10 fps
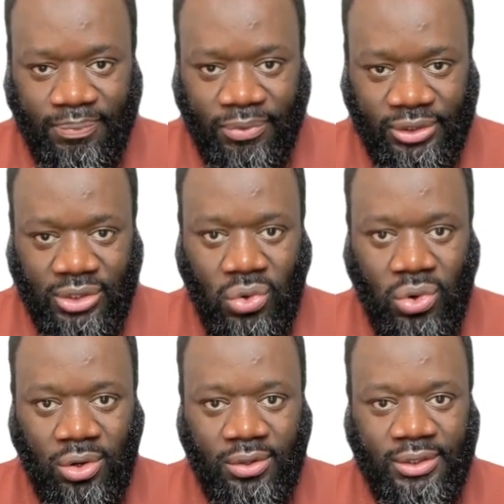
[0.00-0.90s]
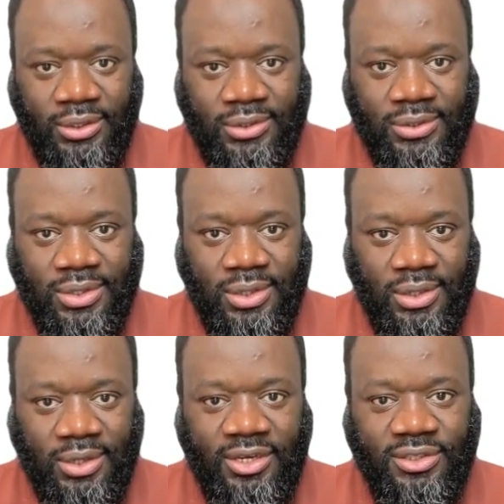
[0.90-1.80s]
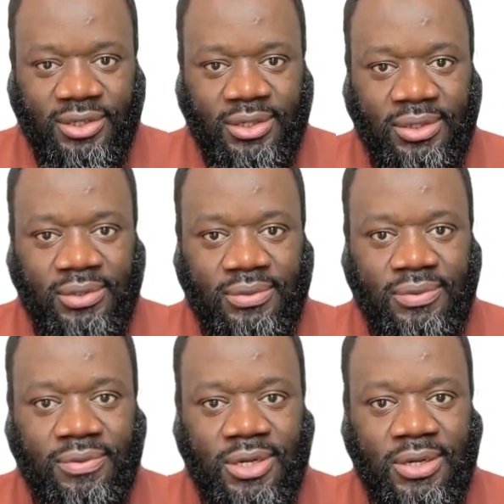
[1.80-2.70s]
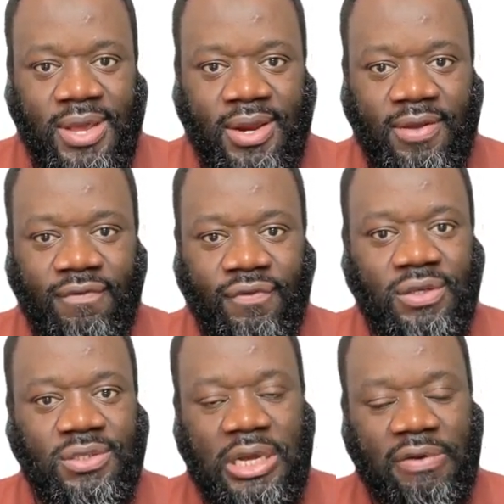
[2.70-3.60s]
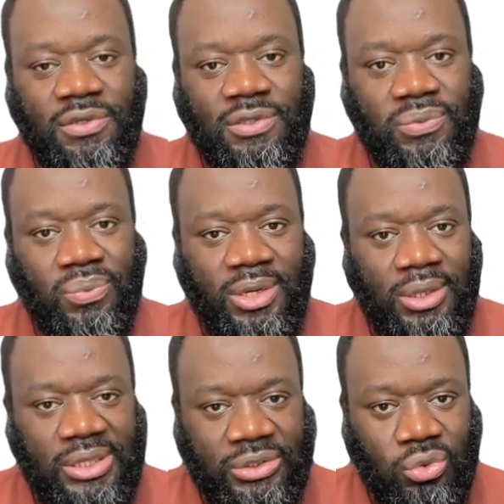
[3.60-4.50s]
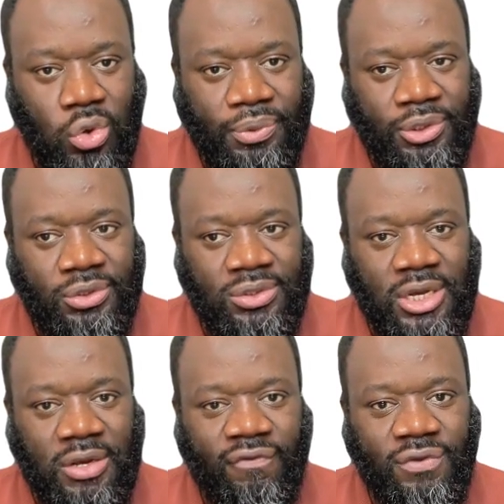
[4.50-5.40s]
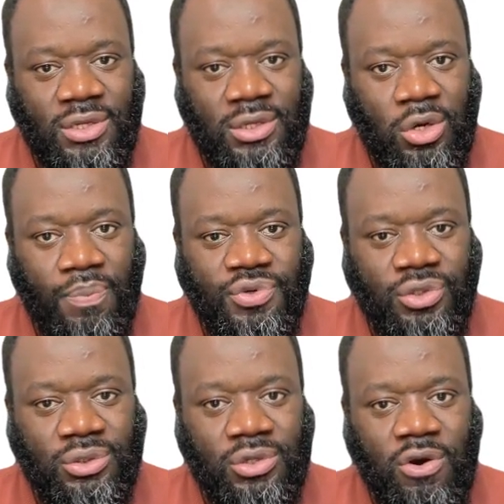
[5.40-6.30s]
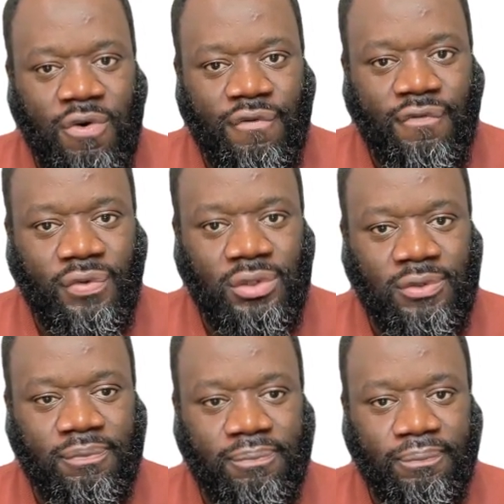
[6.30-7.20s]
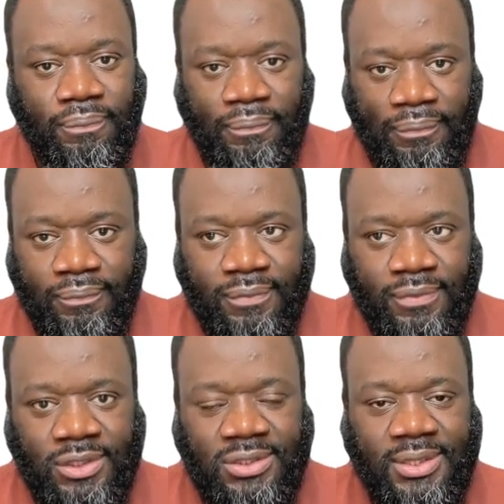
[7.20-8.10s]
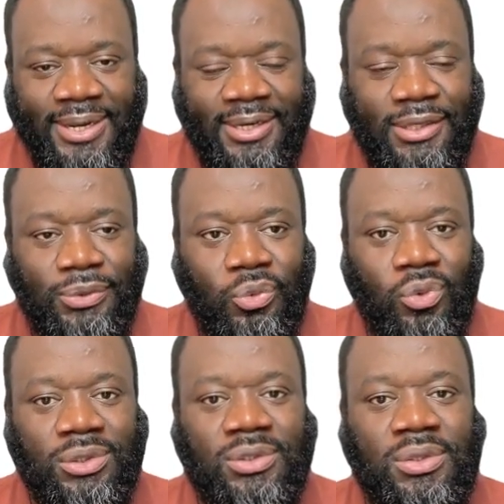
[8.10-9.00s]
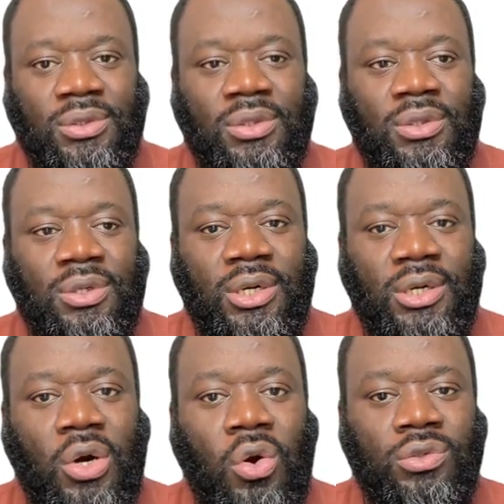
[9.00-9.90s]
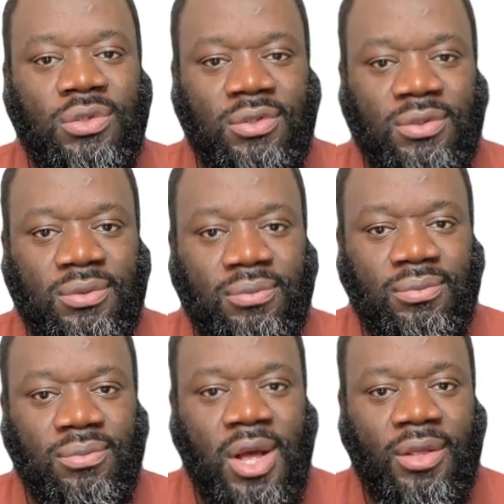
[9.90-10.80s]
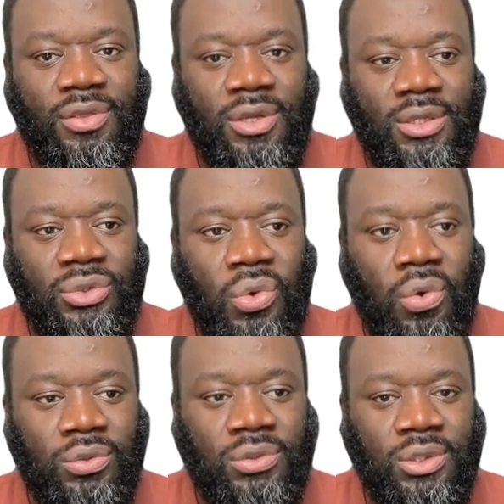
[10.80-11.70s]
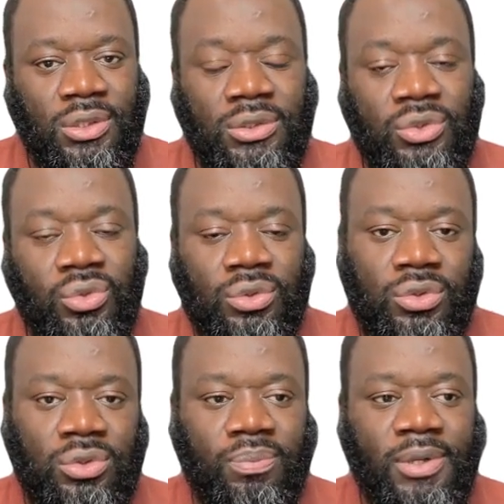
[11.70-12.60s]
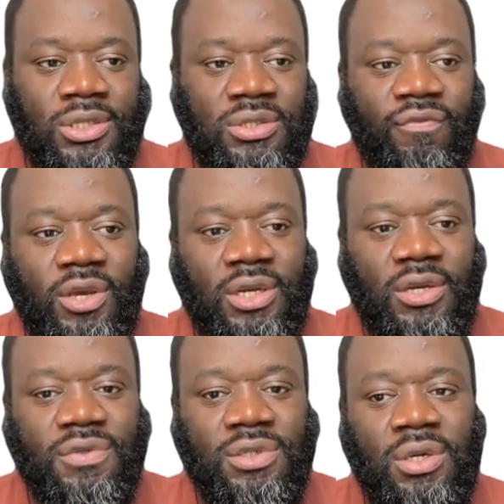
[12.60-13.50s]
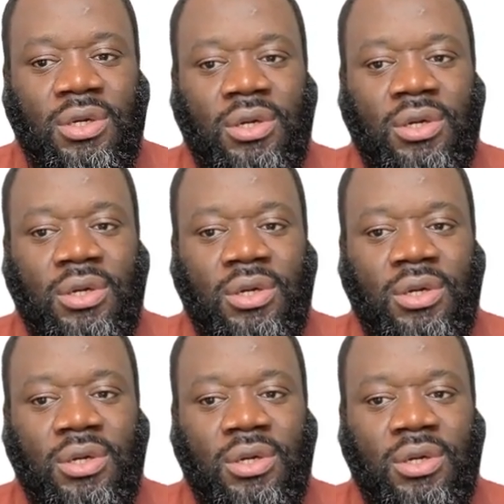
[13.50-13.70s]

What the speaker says: But the core is the internal NFV servers, where network operators have the option of deciding what hosts are there to host to place vNFs.